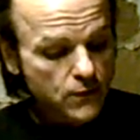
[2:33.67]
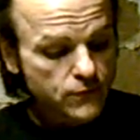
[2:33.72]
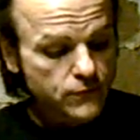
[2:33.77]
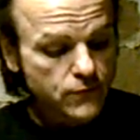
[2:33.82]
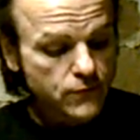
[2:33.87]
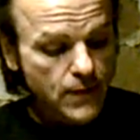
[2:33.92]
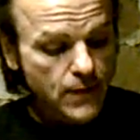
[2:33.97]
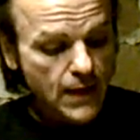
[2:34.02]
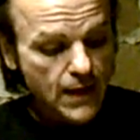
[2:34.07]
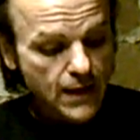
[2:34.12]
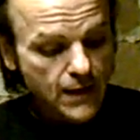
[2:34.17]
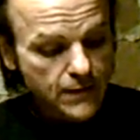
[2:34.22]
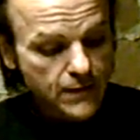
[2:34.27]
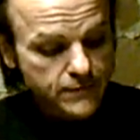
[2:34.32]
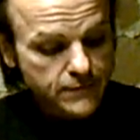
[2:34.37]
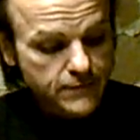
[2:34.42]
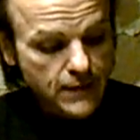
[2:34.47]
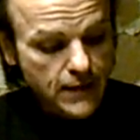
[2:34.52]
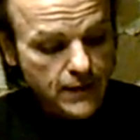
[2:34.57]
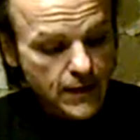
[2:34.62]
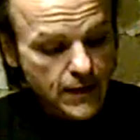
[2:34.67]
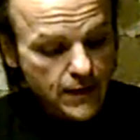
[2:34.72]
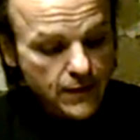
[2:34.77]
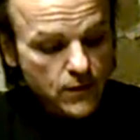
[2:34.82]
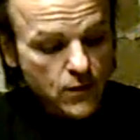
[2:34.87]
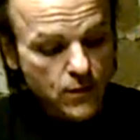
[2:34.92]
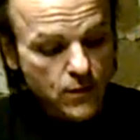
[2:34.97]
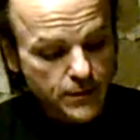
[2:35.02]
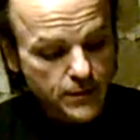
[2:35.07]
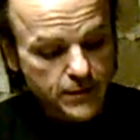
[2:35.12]
And he also has
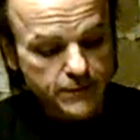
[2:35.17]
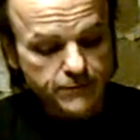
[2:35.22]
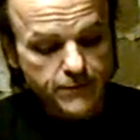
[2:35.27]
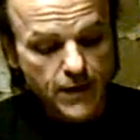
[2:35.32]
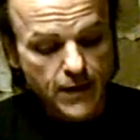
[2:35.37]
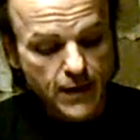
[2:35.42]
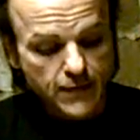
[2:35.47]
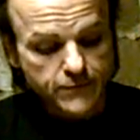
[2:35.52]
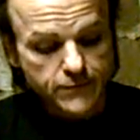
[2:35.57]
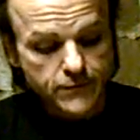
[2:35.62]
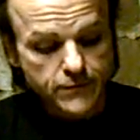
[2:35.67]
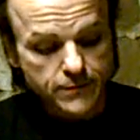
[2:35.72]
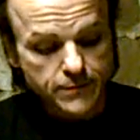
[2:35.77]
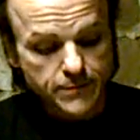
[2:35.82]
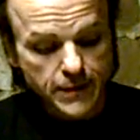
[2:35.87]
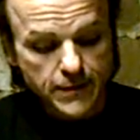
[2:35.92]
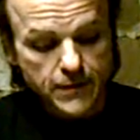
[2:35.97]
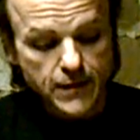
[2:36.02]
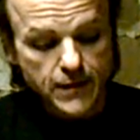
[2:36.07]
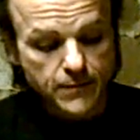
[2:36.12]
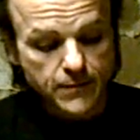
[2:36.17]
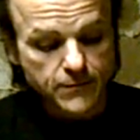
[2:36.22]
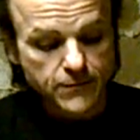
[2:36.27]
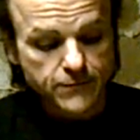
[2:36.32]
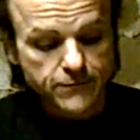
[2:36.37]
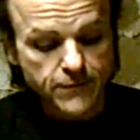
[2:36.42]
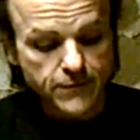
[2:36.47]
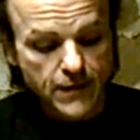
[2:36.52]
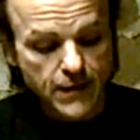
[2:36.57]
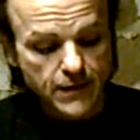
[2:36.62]
an economic advisor by
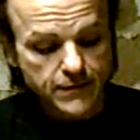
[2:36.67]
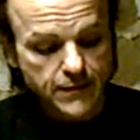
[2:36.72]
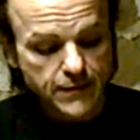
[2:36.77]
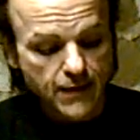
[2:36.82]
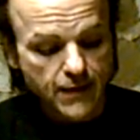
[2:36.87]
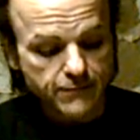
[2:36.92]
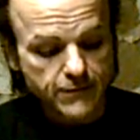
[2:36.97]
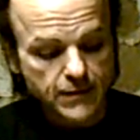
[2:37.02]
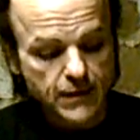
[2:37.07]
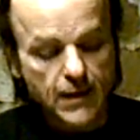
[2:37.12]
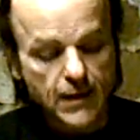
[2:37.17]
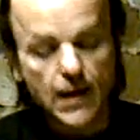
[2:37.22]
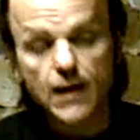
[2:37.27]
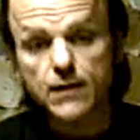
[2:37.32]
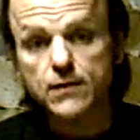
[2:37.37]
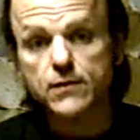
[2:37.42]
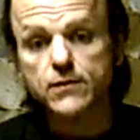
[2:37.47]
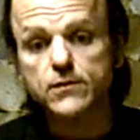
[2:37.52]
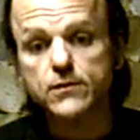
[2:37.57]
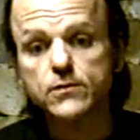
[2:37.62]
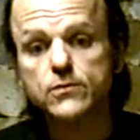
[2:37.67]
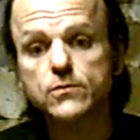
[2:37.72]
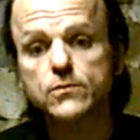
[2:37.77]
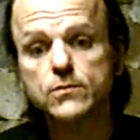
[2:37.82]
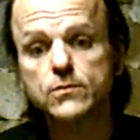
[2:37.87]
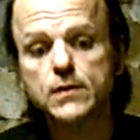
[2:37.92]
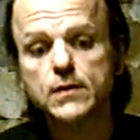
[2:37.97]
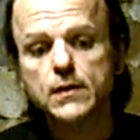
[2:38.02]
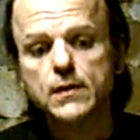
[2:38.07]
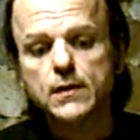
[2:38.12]
the name of David
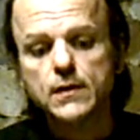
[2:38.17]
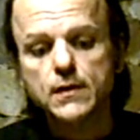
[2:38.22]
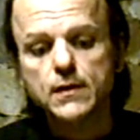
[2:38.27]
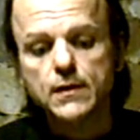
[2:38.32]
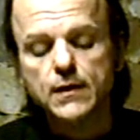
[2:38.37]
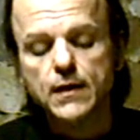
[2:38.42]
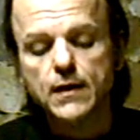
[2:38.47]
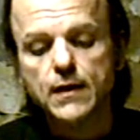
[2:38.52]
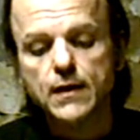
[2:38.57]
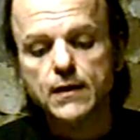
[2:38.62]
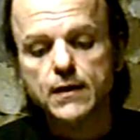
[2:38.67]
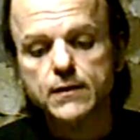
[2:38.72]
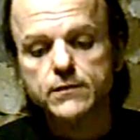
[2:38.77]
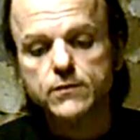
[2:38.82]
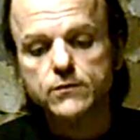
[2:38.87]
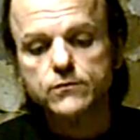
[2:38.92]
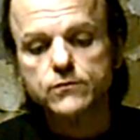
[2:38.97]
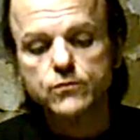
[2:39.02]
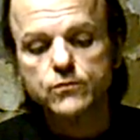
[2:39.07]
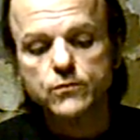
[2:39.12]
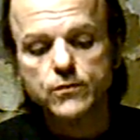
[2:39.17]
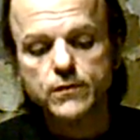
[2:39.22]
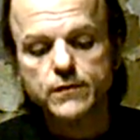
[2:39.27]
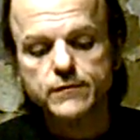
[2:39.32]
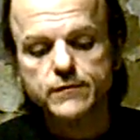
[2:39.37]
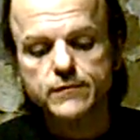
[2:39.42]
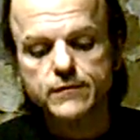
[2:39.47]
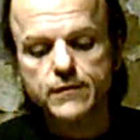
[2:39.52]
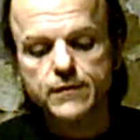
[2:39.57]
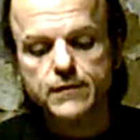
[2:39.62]
Cutler, who
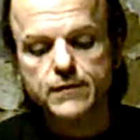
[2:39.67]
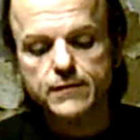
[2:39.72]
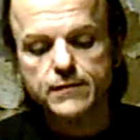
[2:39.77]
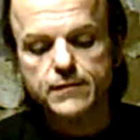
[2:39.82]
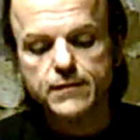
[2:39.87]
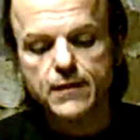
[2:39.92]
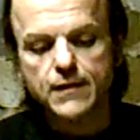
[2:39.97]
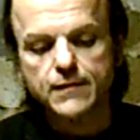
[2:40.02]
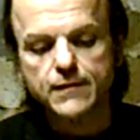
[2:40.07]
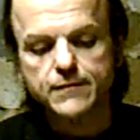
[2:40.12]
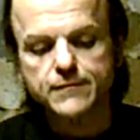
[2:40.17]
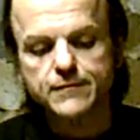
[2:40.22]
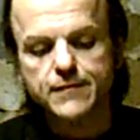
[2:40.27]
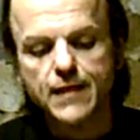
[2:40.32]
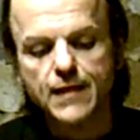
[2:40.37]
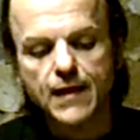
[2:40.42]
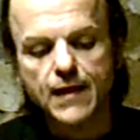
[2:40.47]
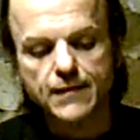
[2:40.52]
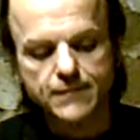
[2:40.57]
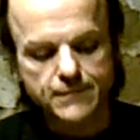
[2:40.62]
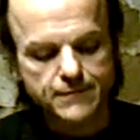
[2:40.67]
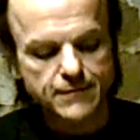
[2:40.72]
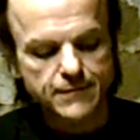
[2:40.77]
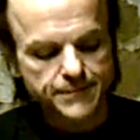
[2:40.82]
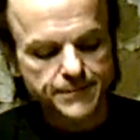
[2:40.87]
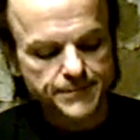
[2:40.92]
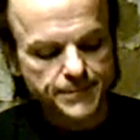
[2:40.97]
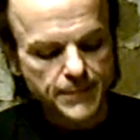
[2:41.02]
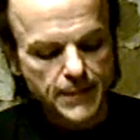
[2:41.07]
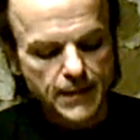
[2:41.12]
notoriously thinks
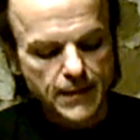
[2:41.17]
that